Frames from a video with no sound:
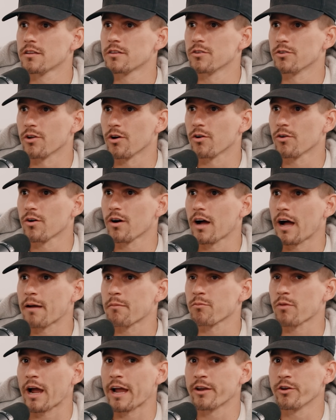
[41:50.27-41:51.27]
You know,
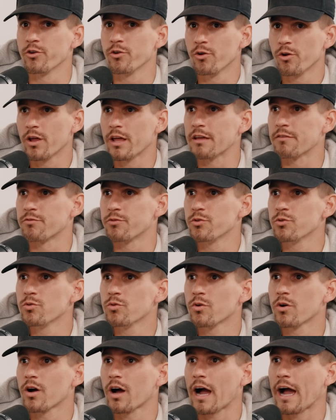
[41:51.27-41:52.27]

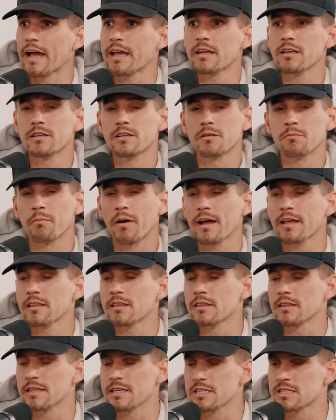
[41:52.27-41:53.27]
my
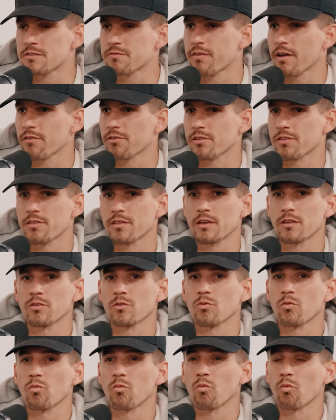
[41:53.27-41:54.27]
least favorite thing in
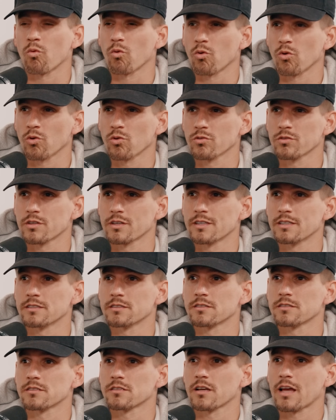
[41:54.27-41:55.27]
the world
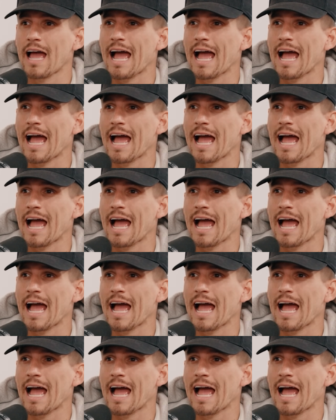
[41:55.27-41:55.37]
is